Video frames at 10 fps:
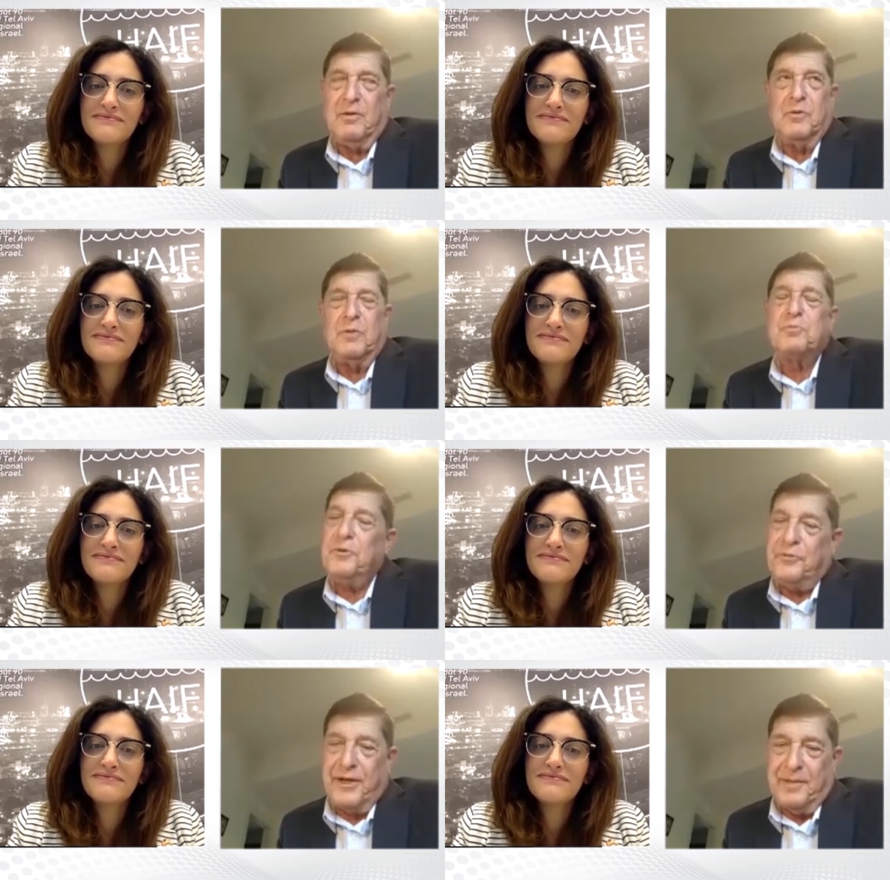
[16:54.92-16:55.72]
Speaker 1: would
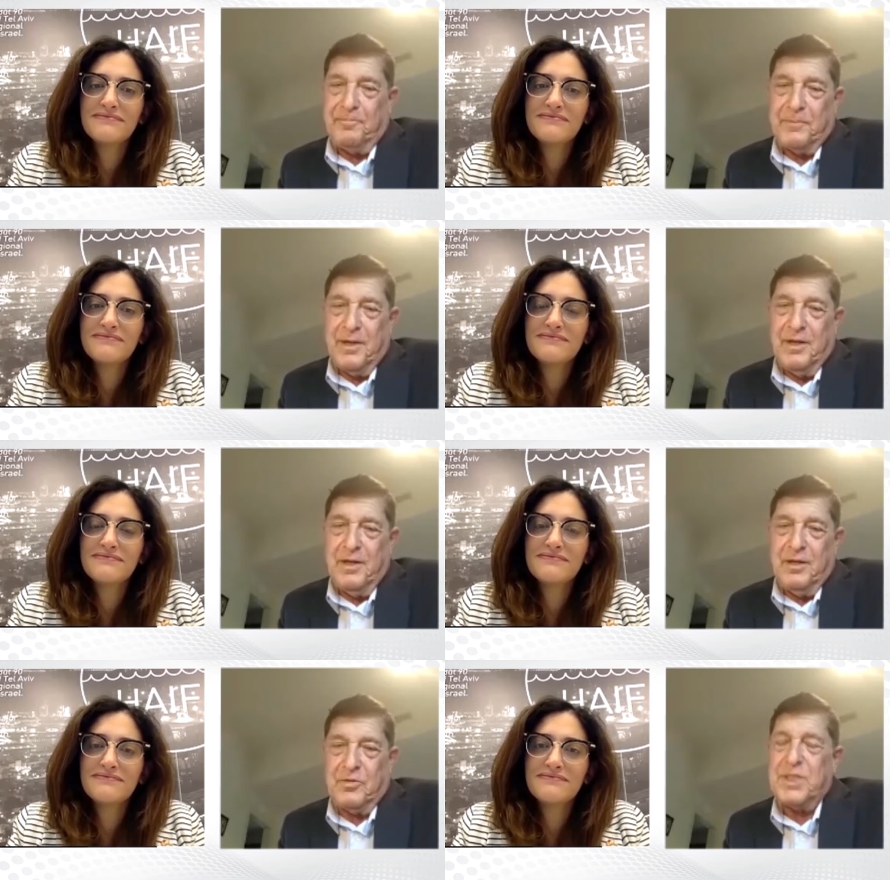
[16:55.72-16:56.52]
prefer
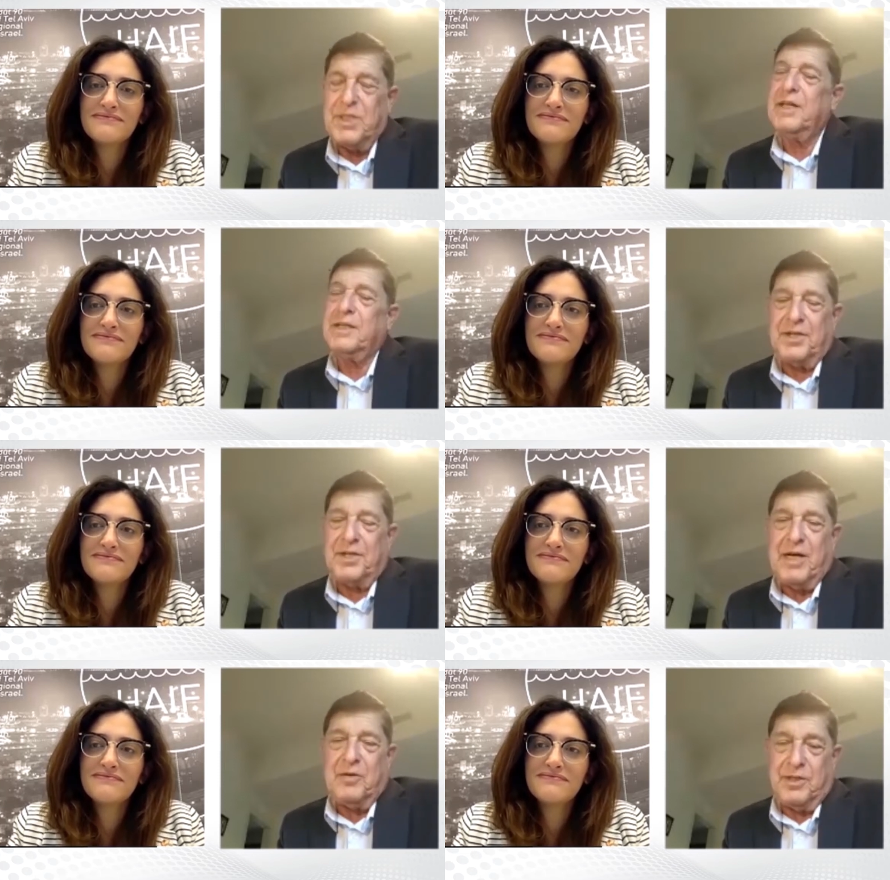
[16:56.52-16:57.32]
to see
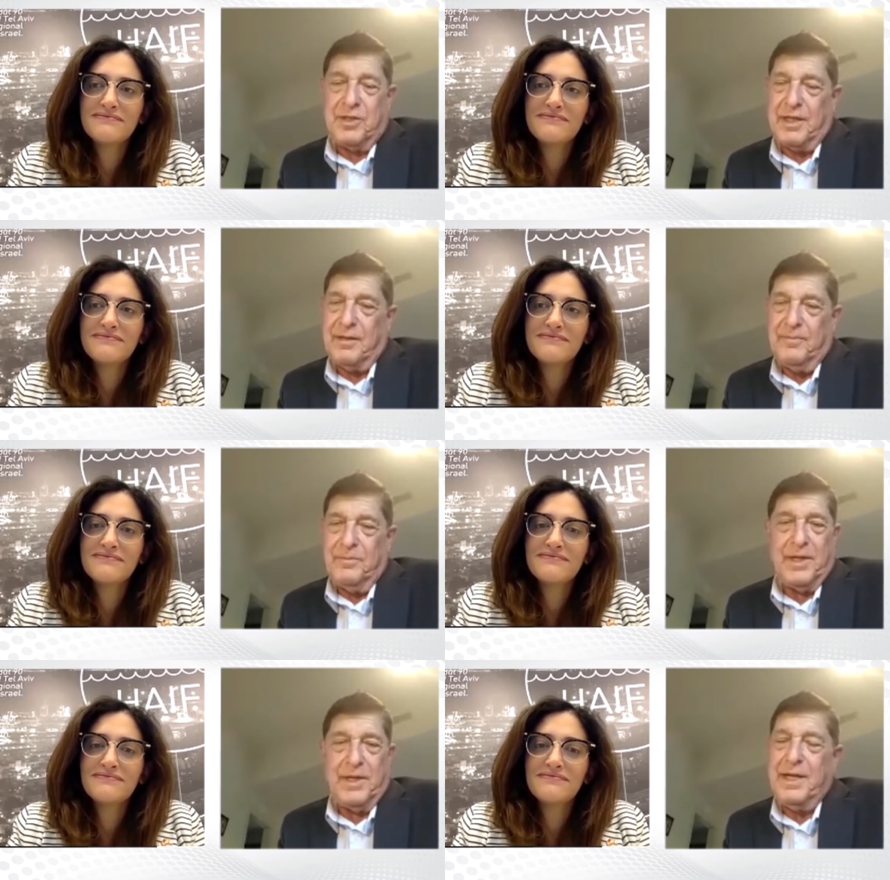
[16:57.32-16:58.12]
Netanyahu there
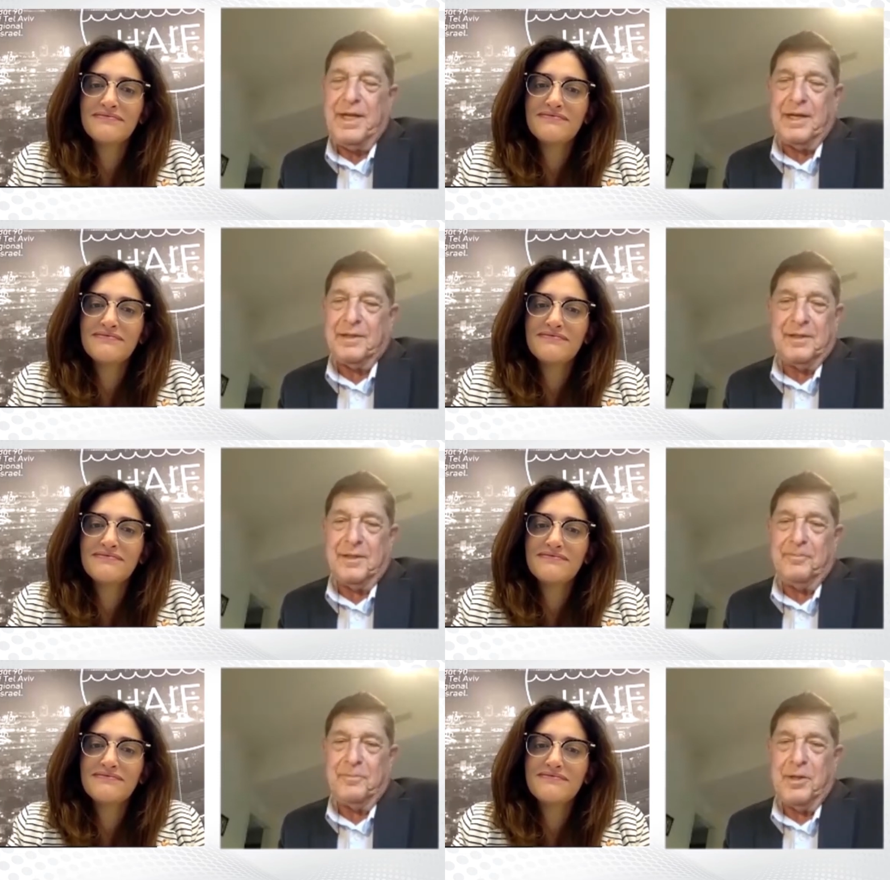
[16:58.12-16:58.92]
than any other
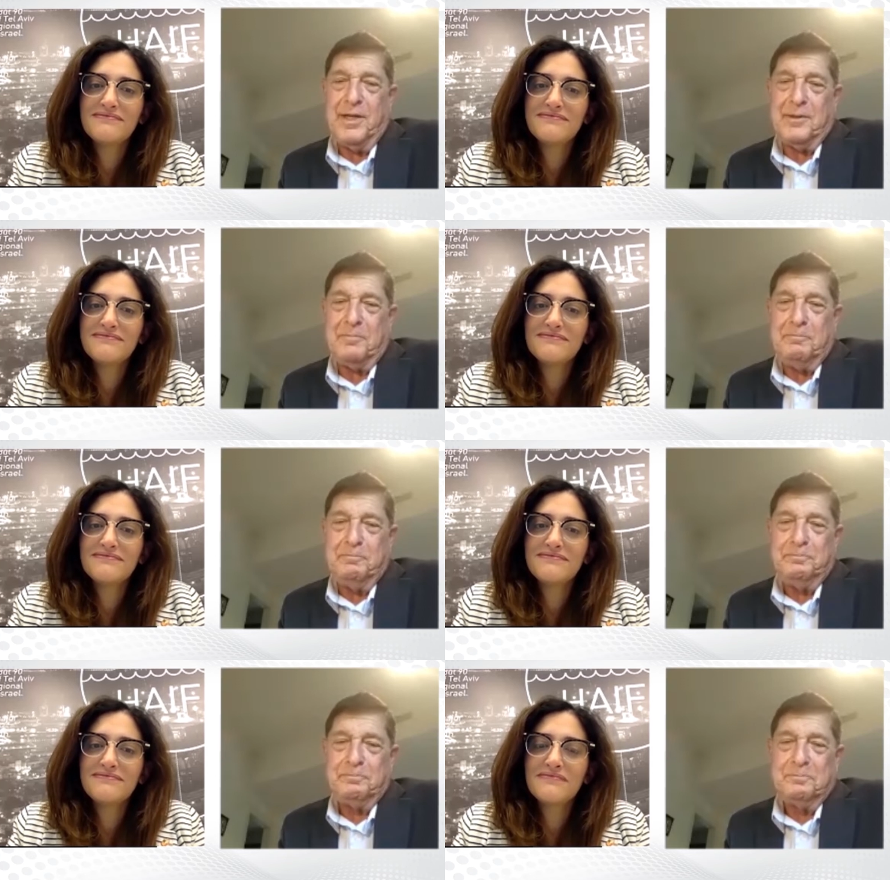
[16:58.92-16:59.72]
leader.
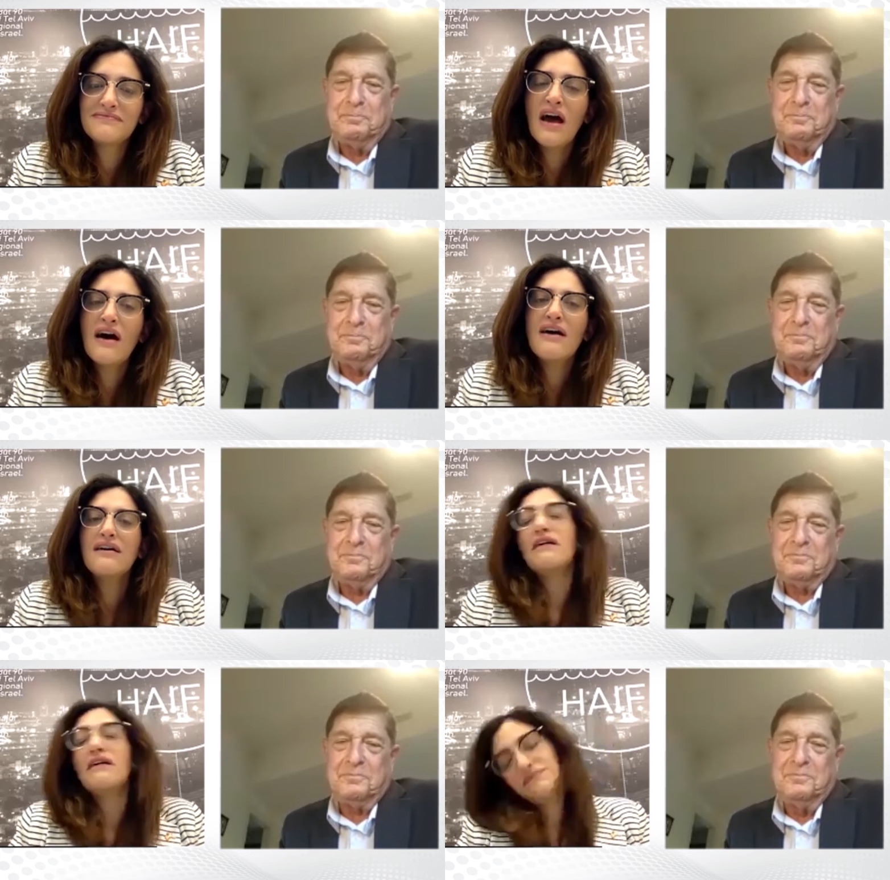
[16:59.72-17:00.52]

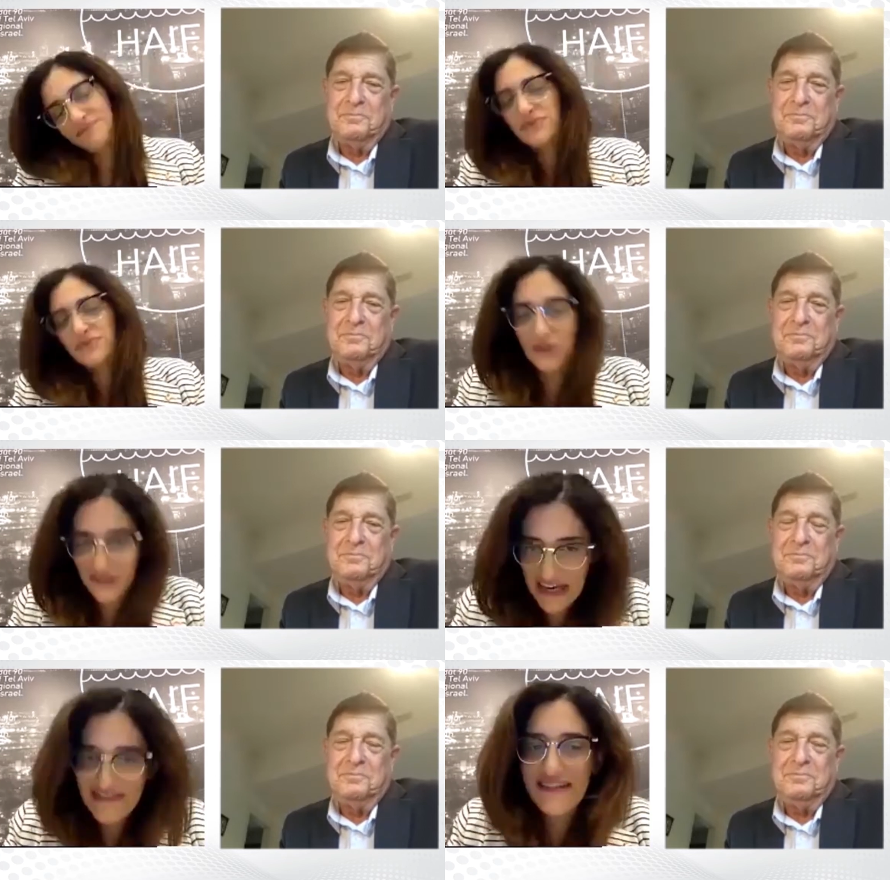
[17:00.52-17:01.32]
Uh,
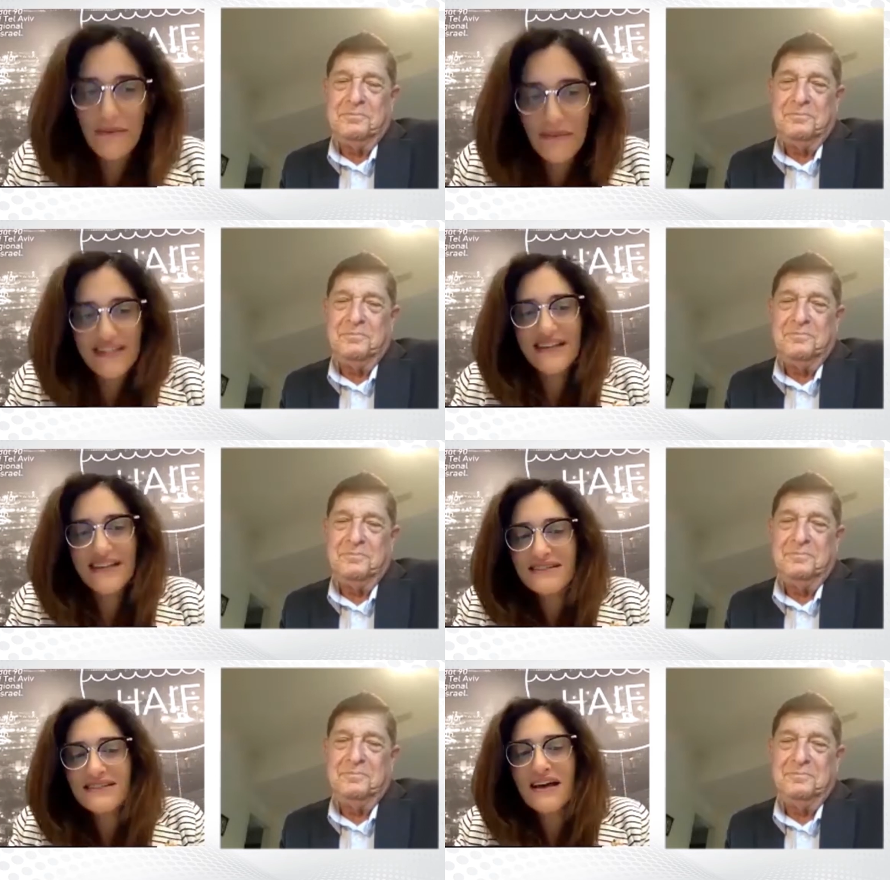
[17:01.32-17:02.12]
Speaker 2: yes, that makes
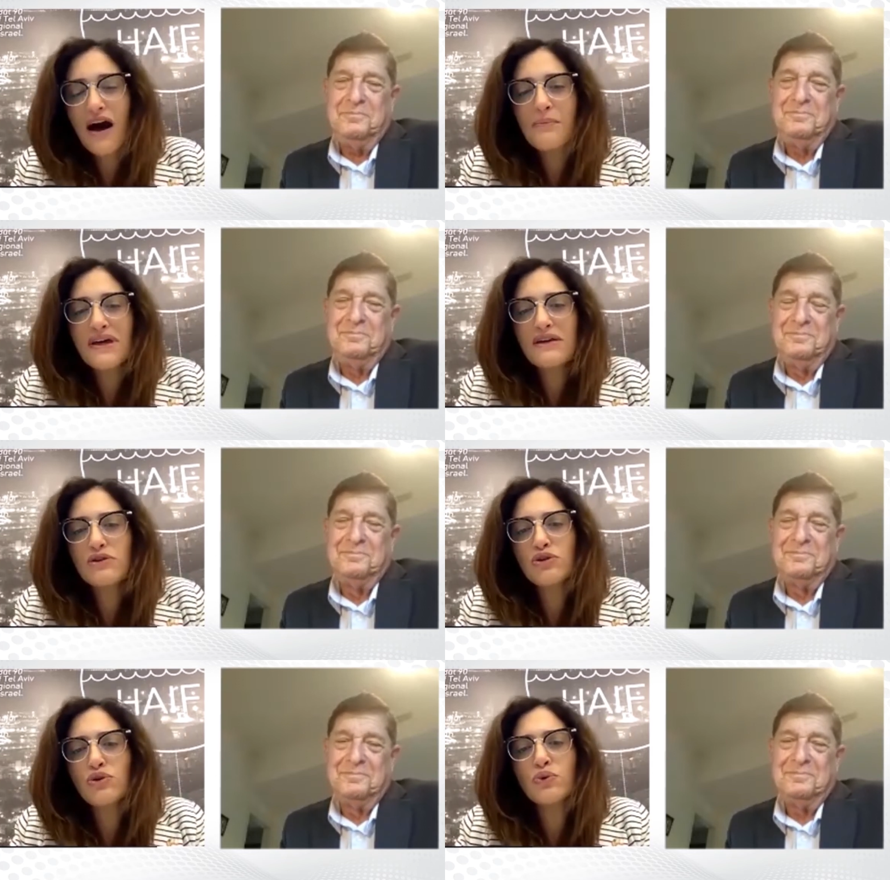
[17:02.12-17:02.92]
sense. Um, and
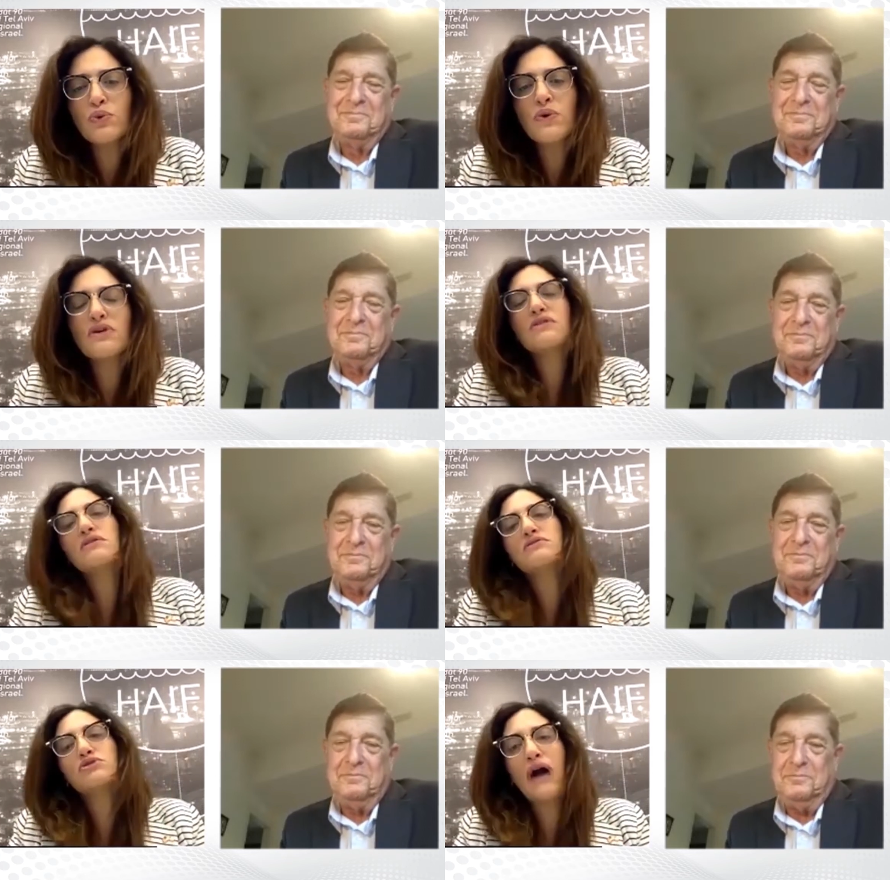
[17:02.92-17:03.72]
you
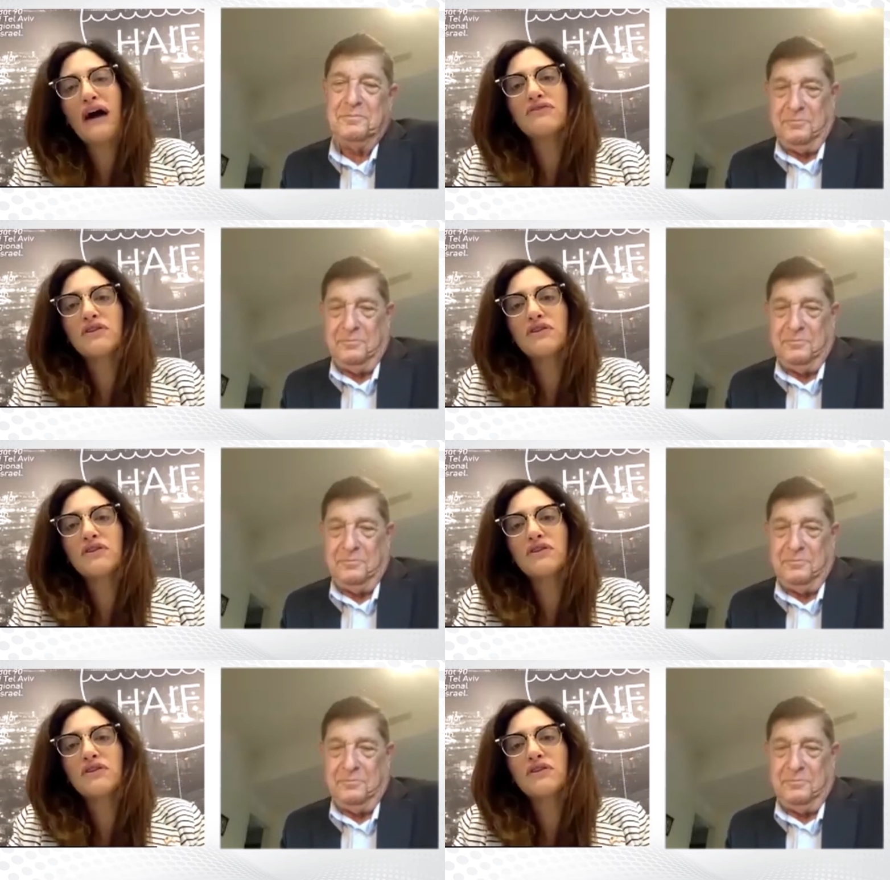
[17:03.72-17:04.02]
travel